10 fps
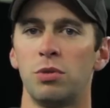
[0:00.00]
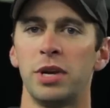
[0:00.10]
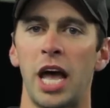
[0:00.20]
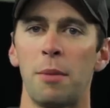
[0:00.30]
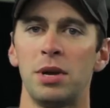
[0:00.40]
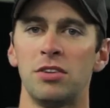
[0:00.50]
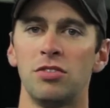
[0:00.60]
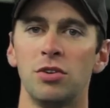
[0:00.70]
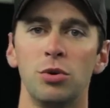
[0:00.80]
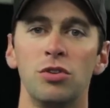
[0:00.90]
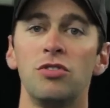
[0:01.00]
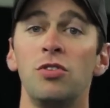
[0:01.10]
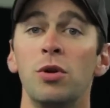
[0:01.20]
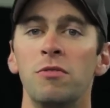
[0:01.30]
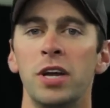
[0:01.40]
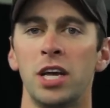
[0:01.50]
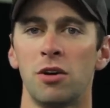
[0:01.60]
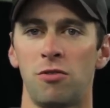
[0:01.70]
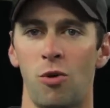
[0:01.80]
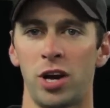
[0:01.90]
We'll be happy to shoot a
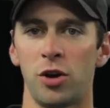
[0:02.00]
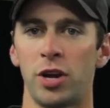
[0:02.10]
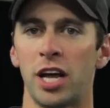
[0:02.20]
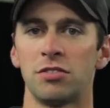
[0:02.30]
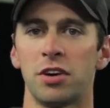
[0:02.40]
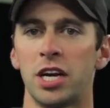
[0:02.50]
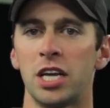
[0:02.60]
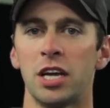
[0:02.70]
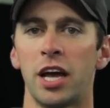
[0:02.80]
video for you and answer any